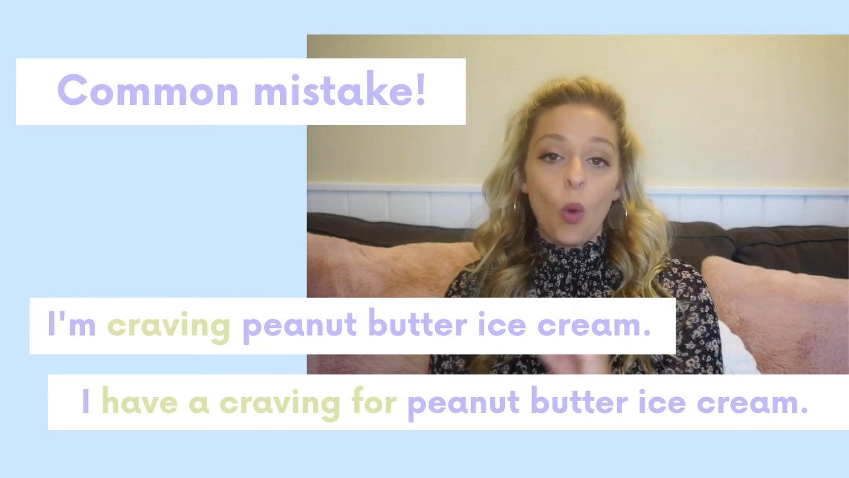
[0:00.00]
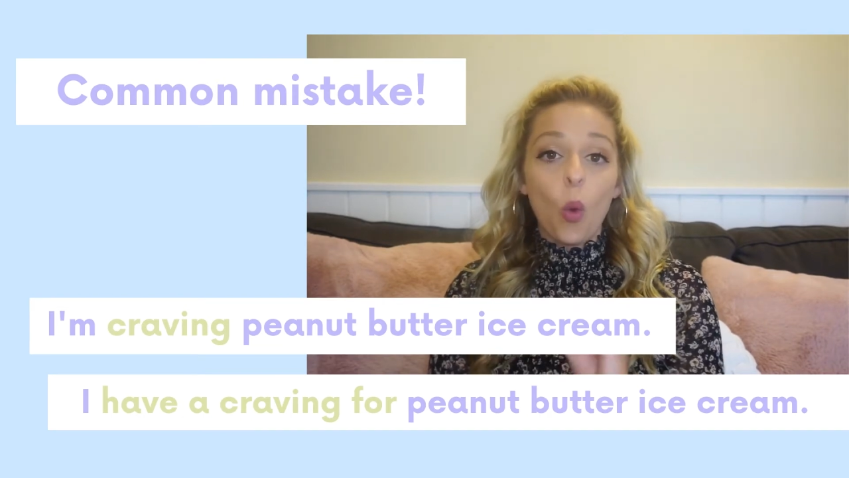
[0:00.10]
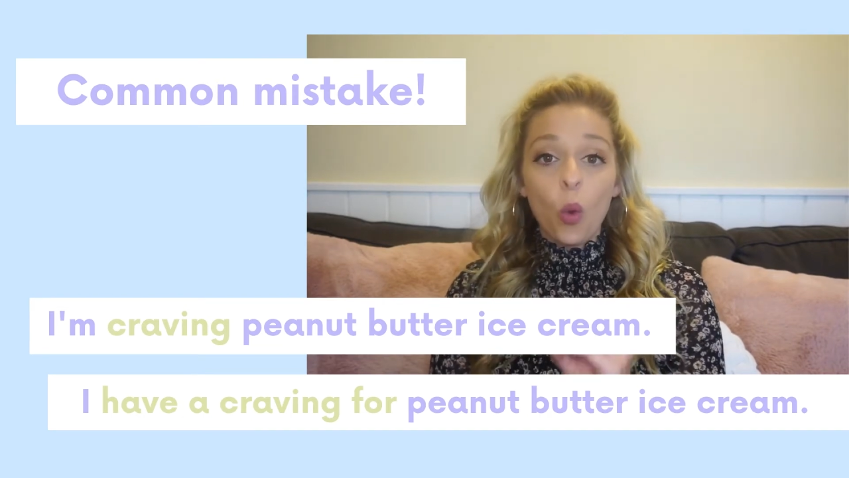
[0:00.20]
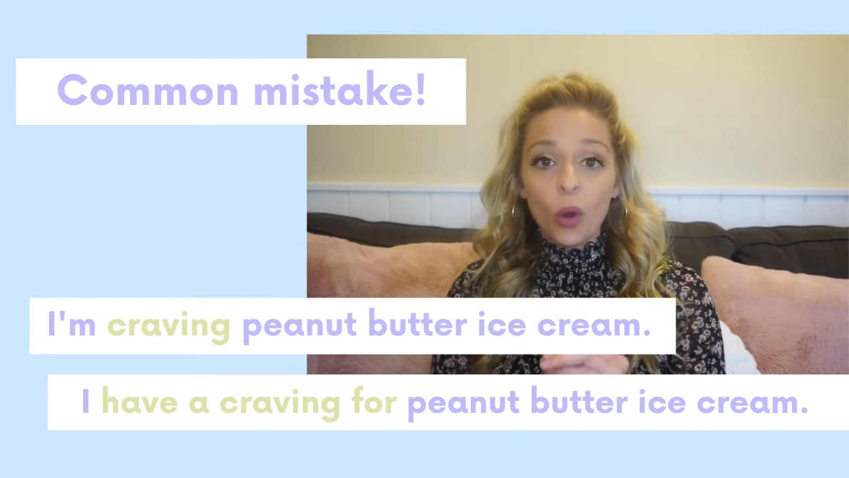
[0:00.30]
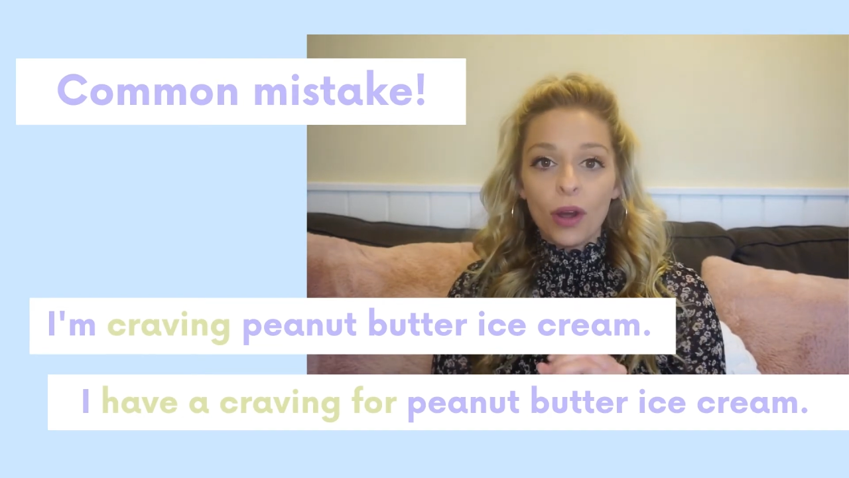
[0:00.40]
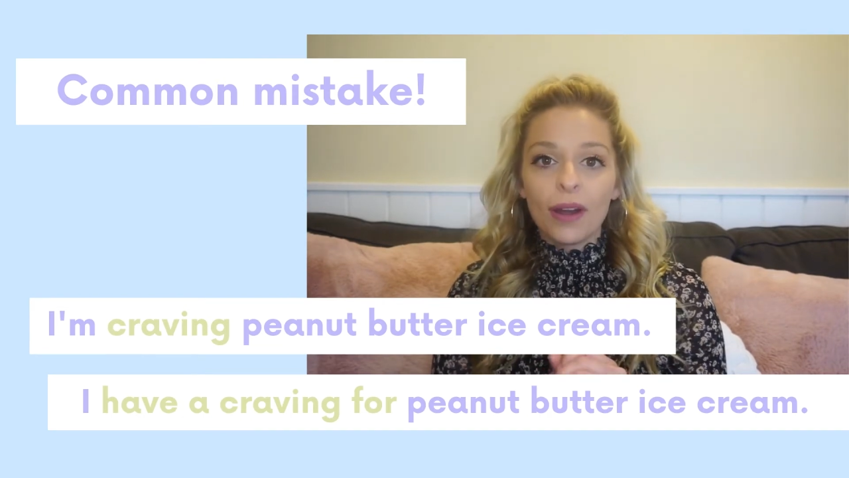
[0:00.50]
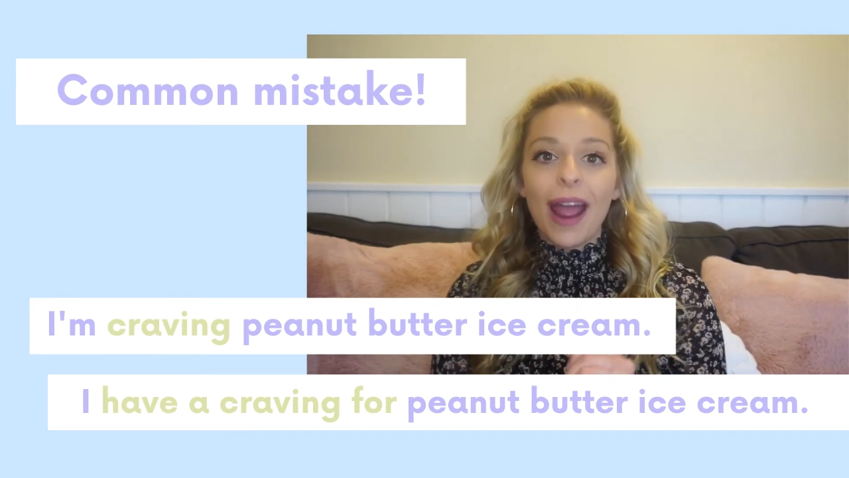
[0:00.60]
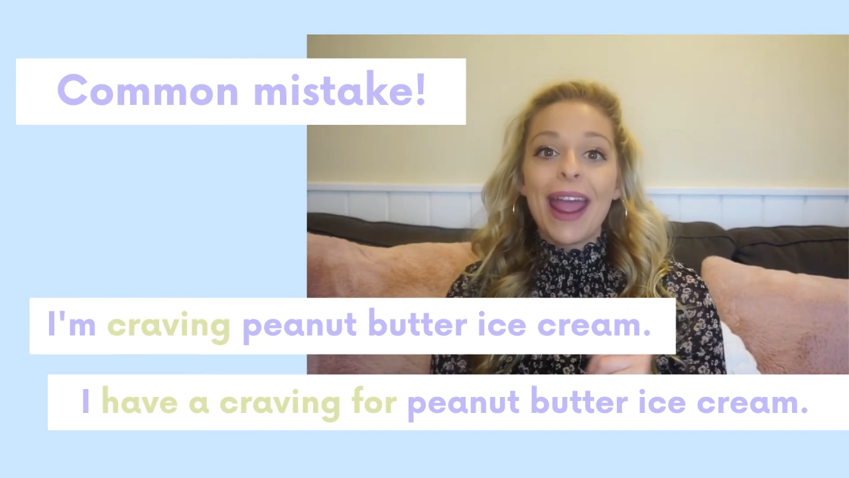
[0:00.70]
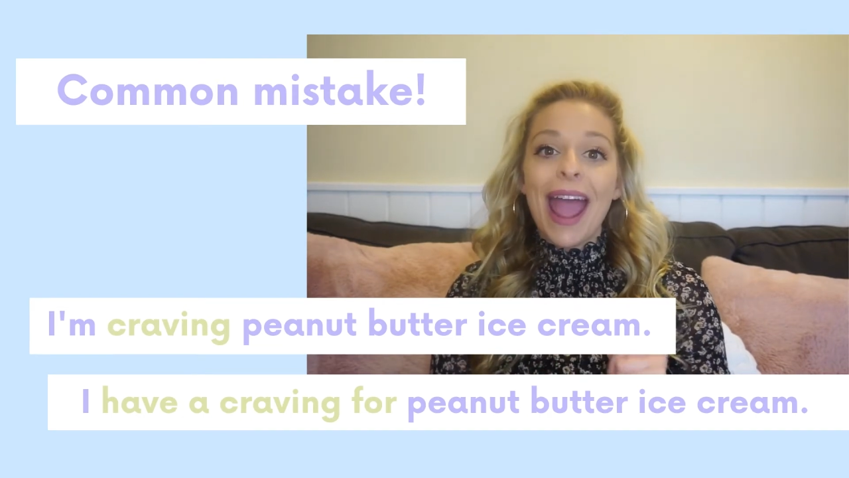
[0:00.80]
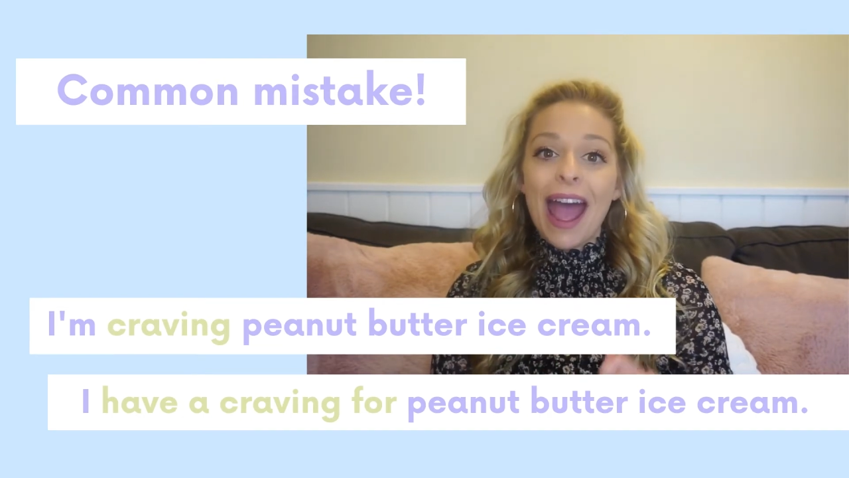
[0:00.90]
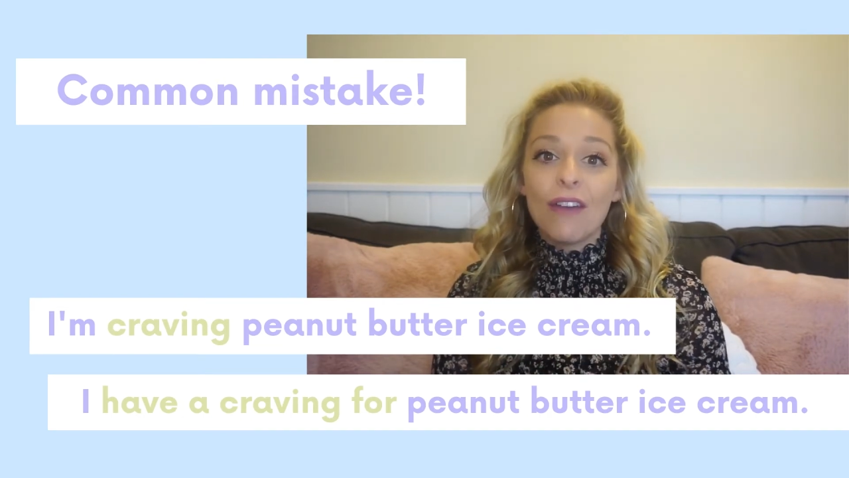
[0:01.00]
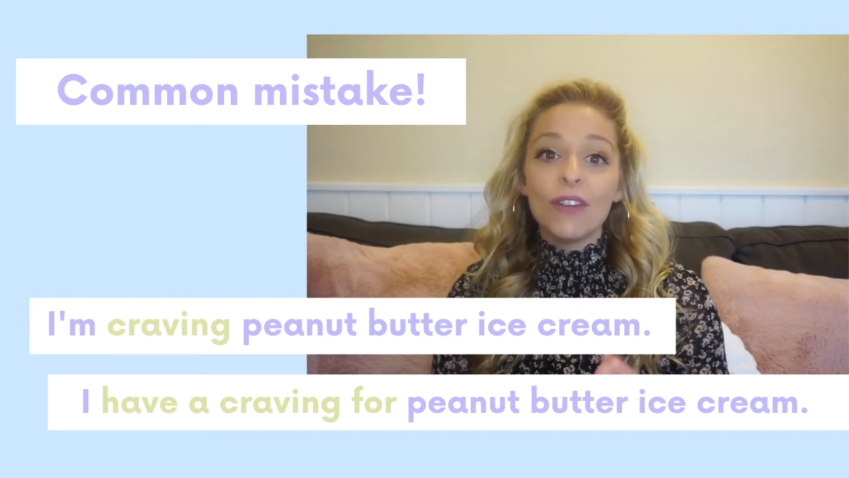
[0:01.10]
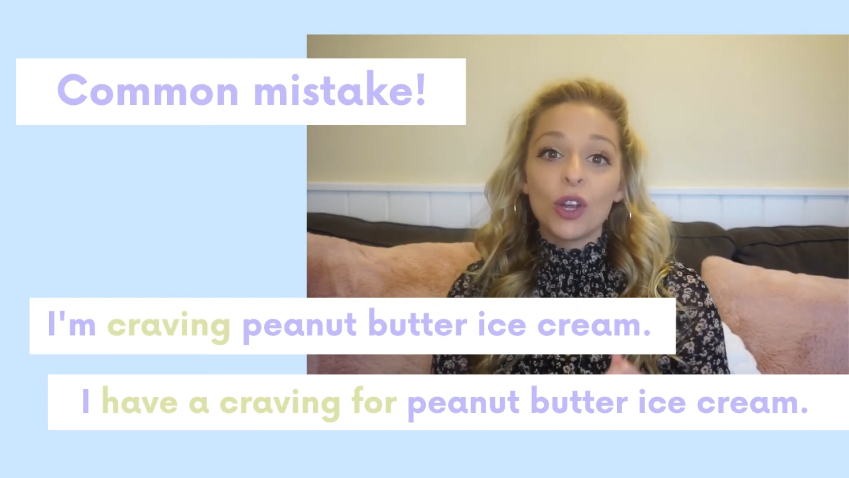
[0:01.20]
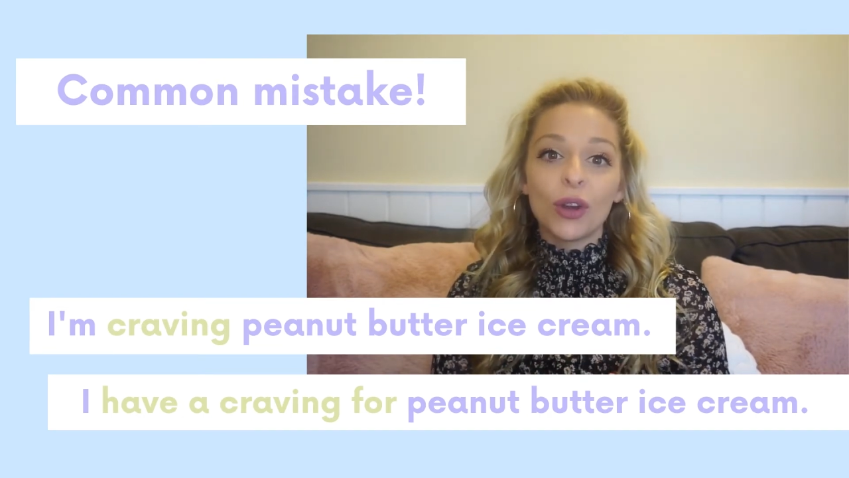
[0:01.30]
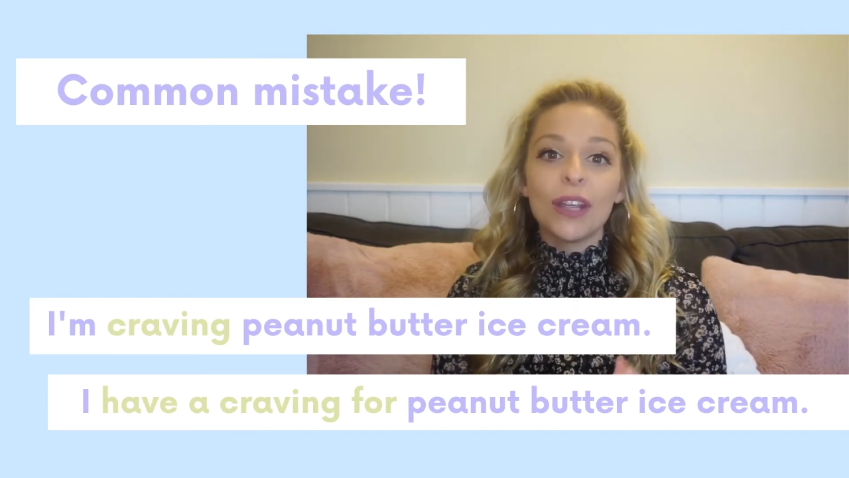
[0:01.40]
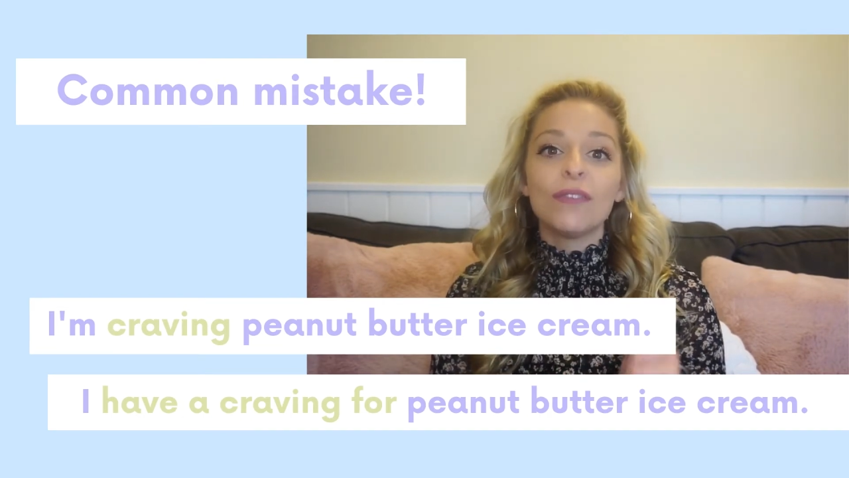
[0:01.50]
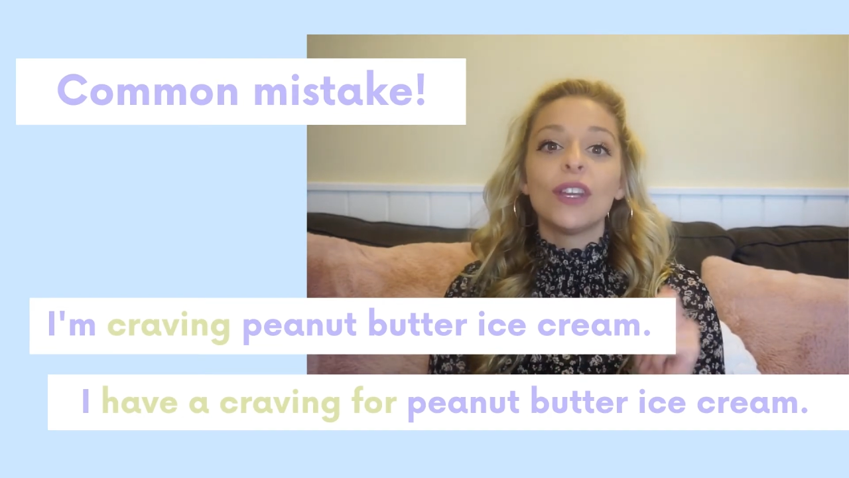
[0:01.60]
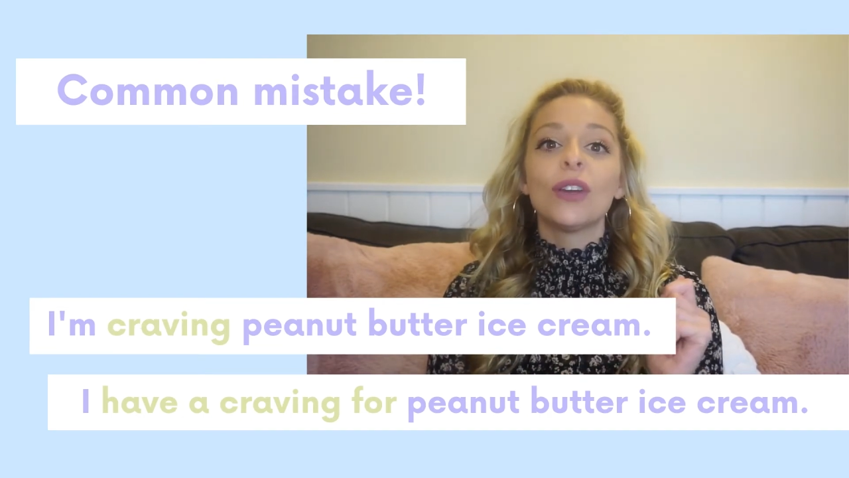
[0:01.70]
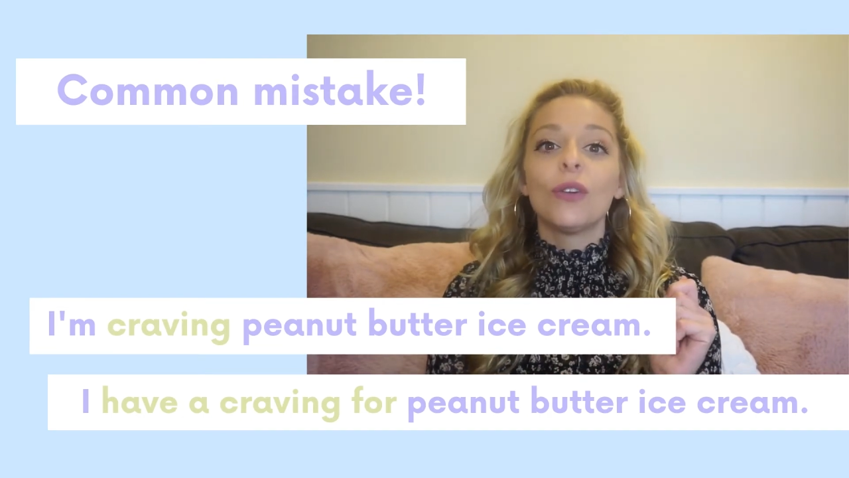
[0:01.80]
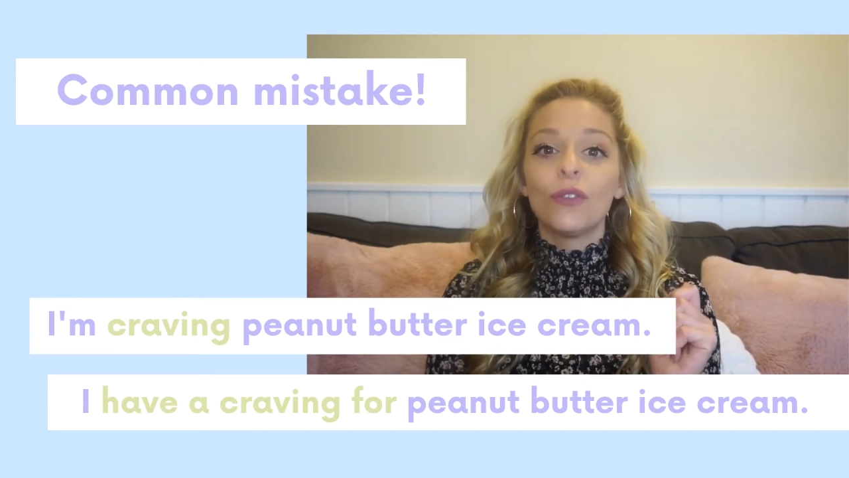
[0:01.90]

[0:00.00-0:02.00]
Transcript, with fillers: or I have a craving